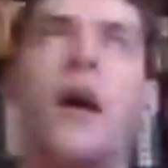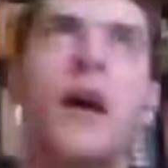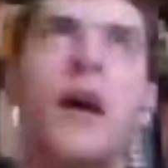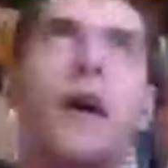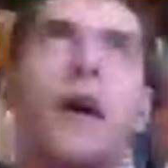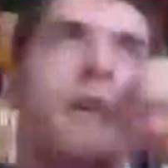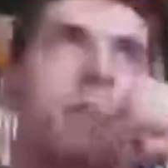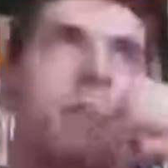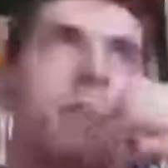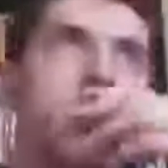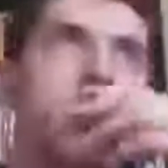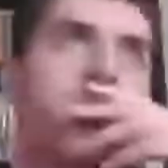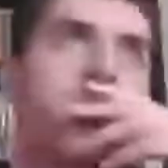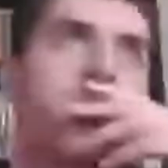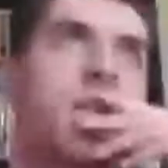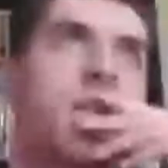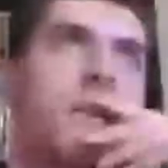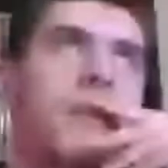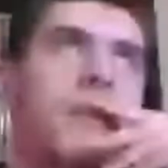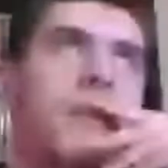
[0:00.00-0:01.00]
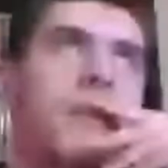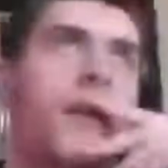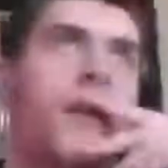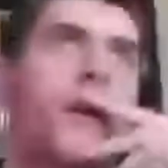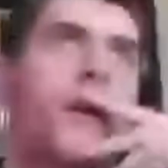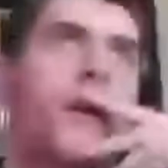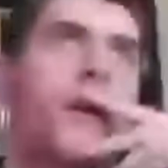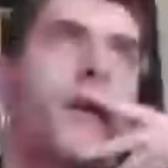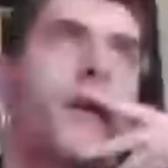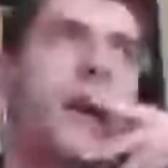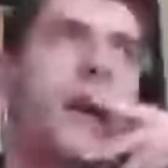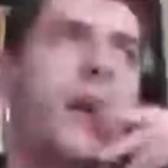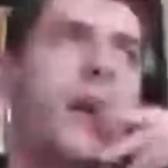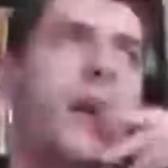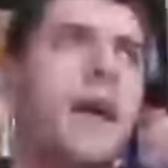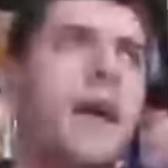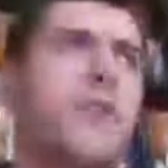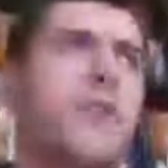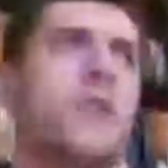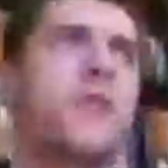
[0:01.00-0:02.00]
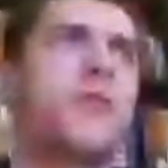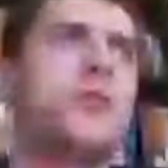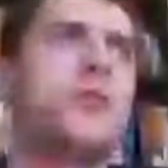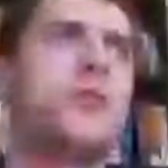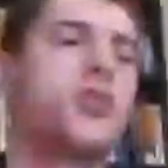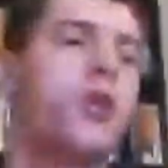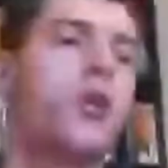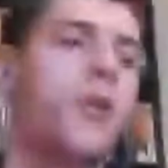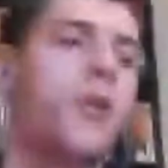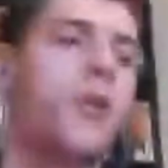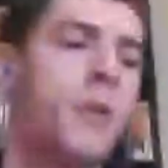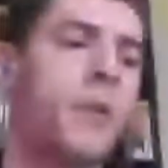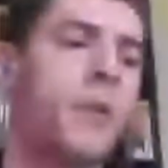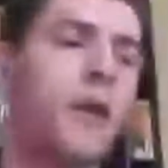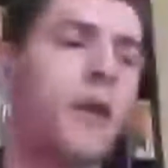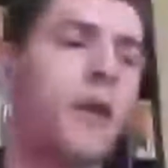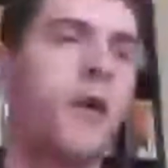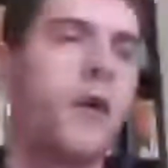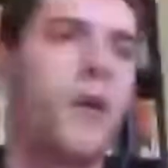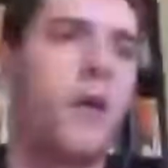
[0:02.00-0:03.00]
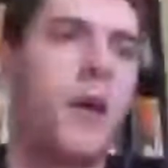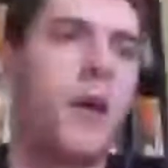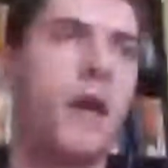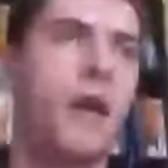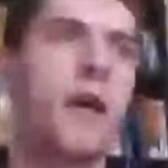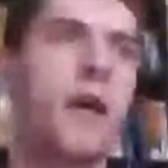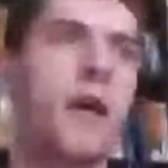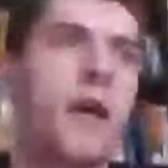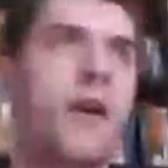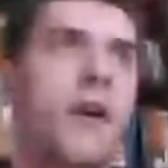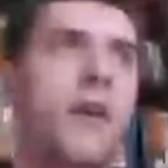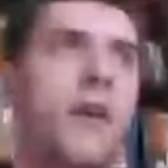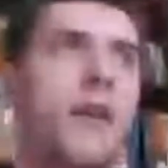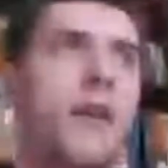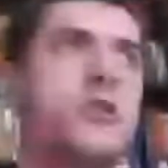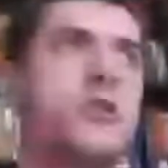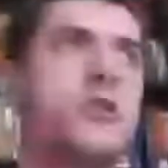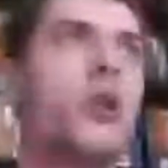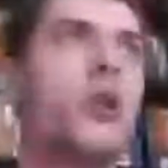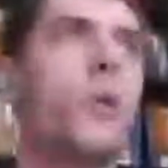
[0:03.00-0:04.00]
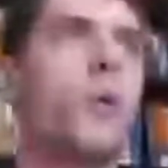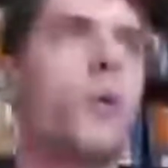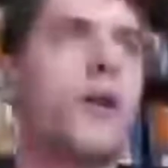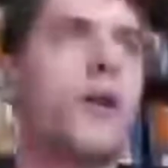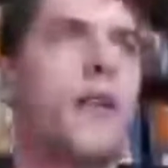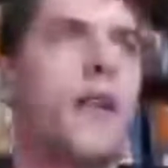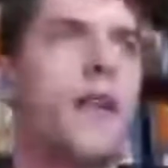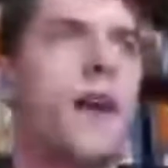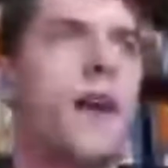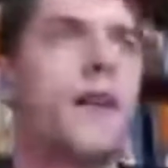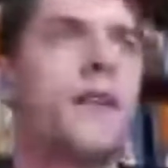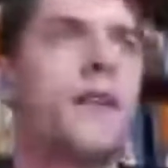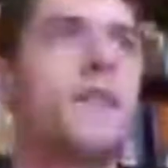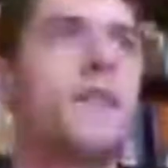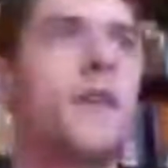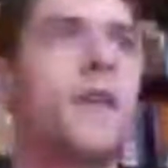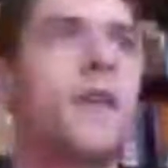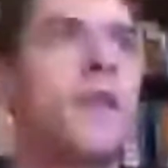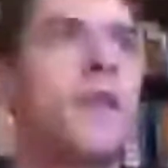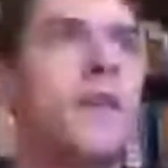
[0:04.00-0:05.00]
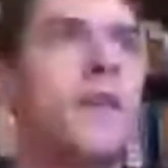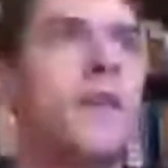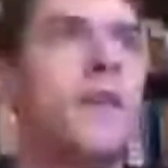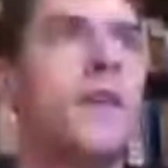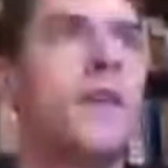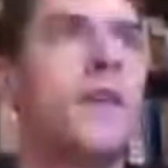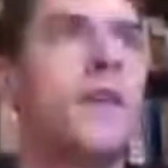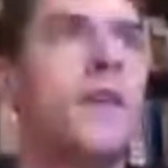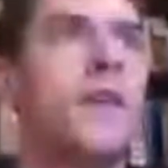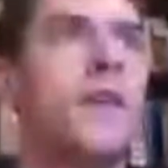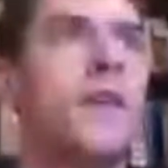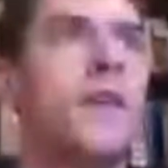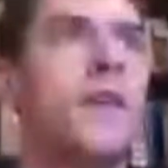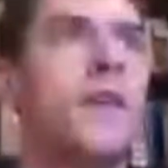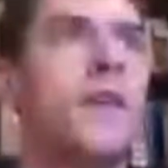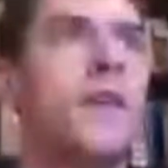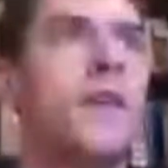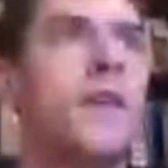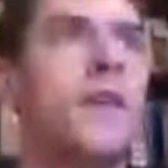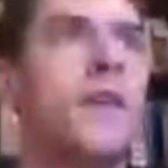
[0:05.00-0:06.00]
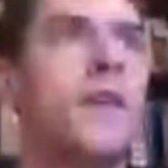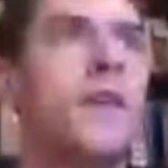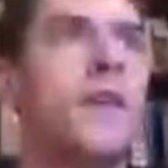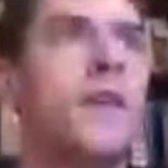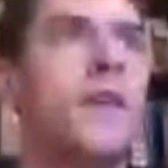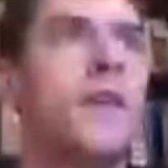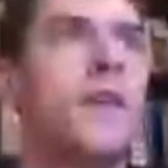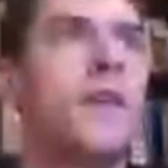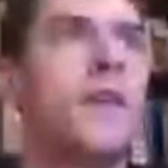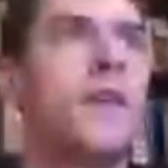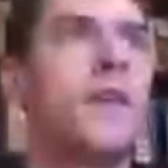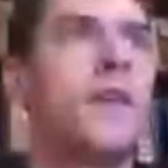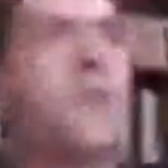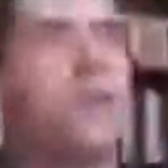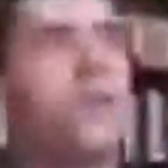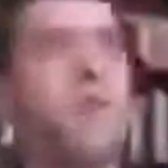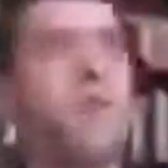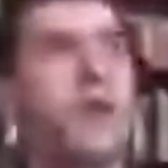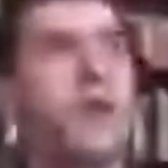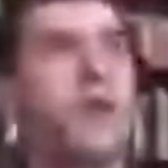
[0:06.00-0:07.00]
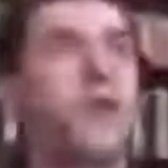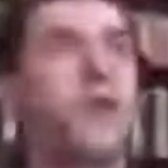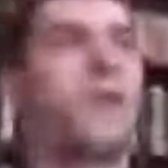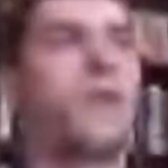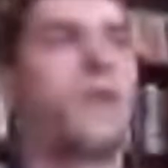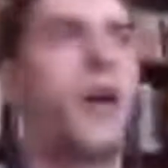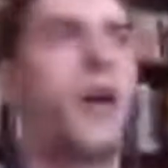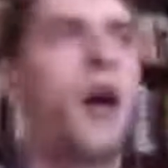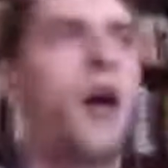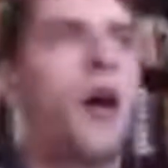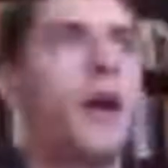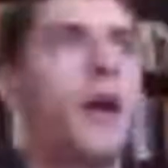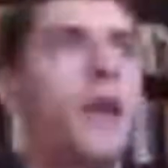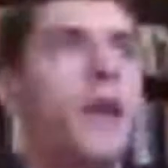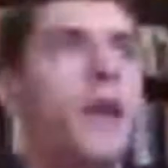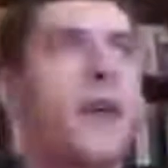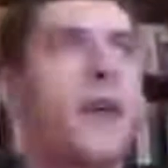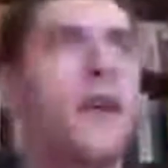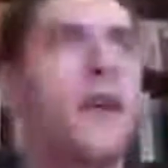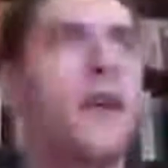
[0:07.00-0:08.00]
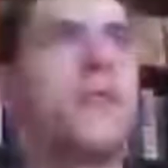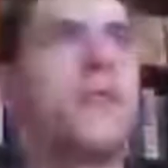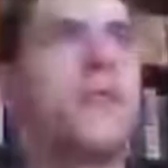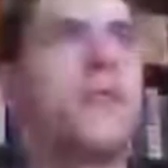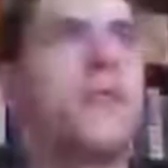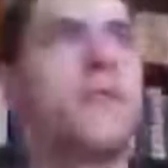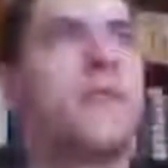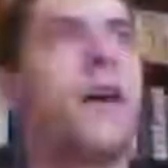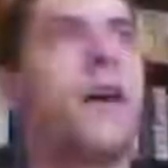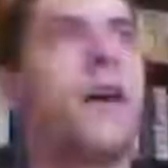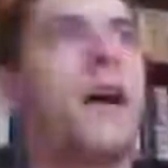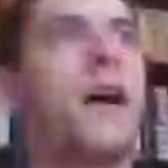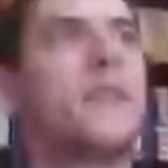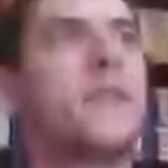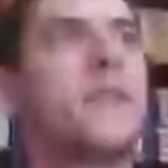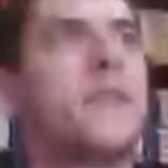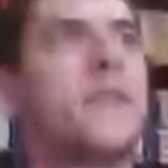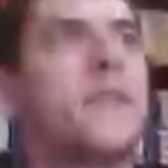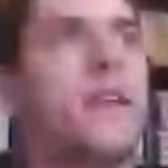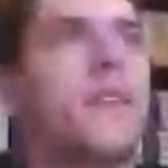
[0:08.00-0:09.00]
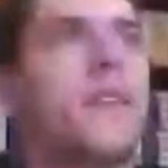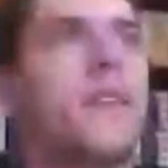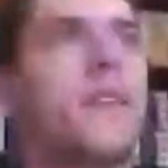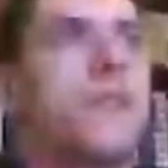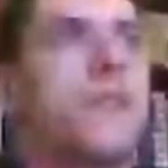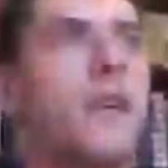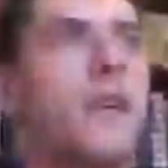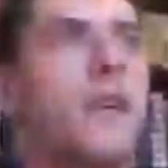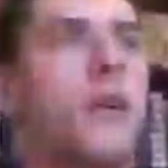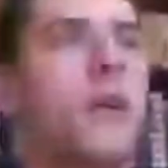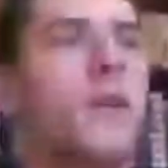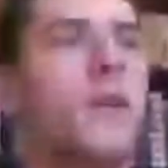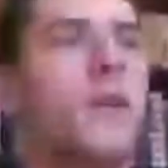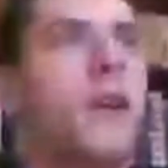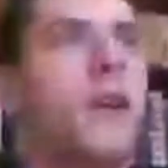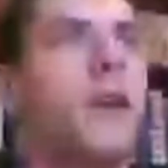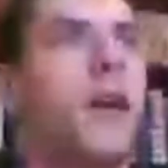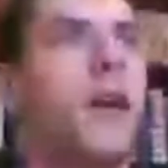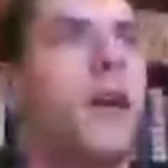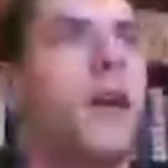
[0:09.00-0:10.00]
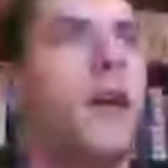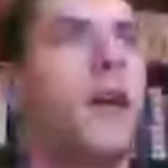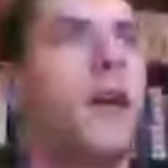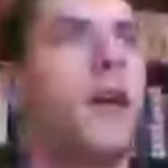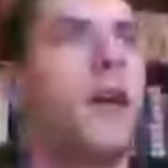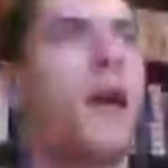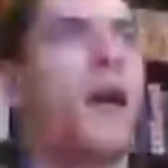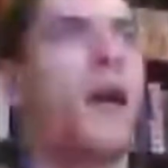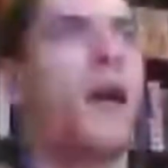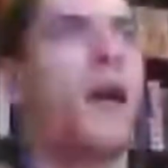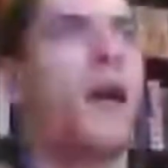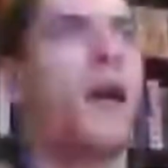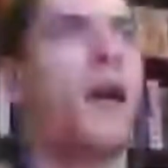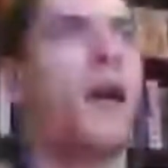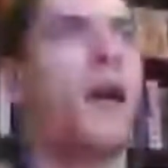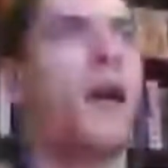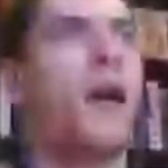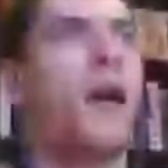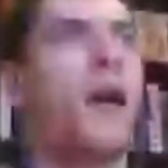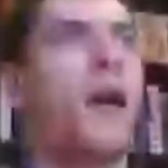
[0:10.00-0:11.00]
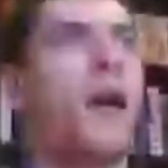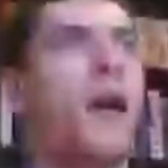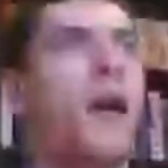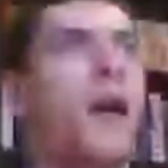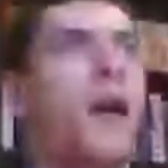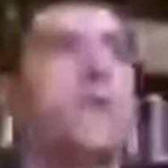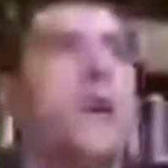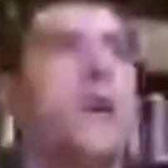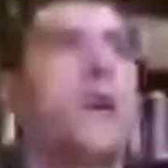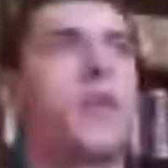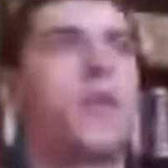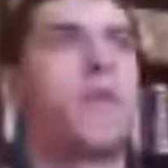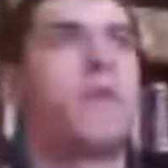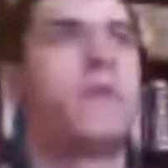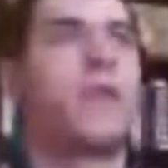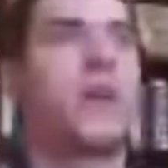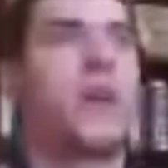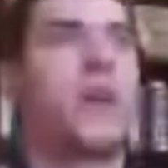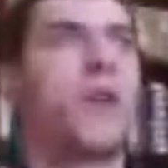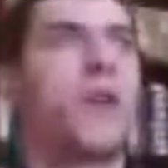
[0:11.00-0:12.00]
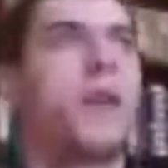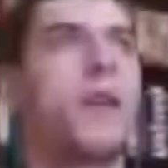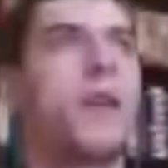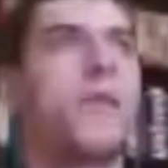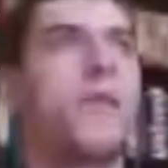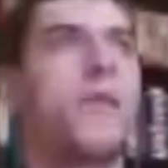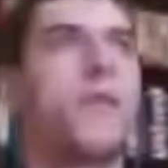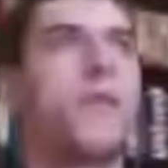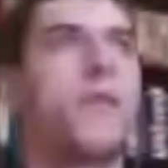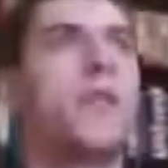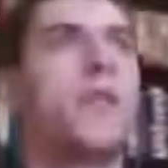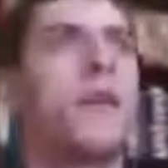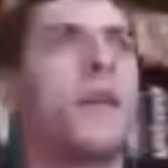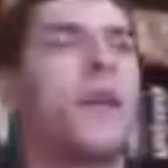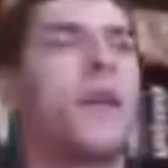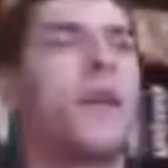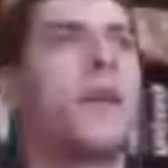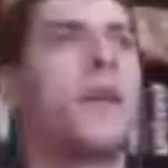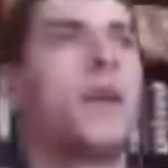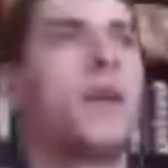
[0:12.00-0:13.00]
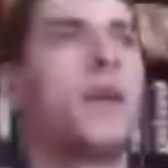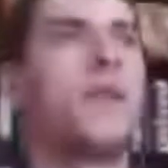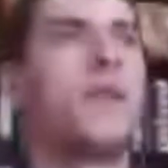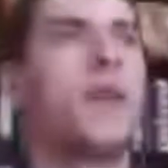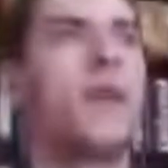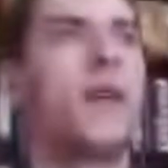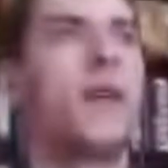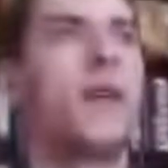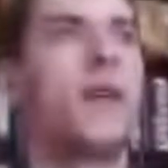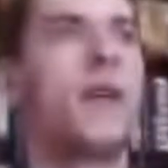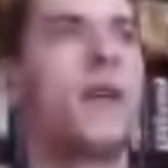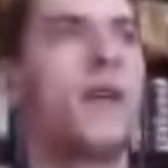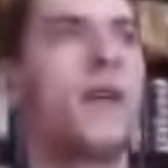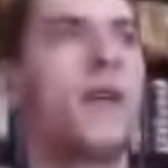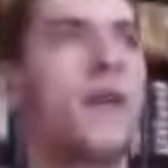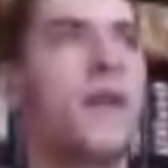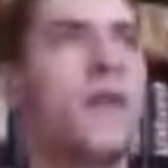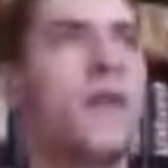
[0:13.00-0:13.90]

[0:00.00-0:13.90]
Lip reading: his book, An Answer to Job, in showing that the father figure of God is not necessarily an all good father figure. It's a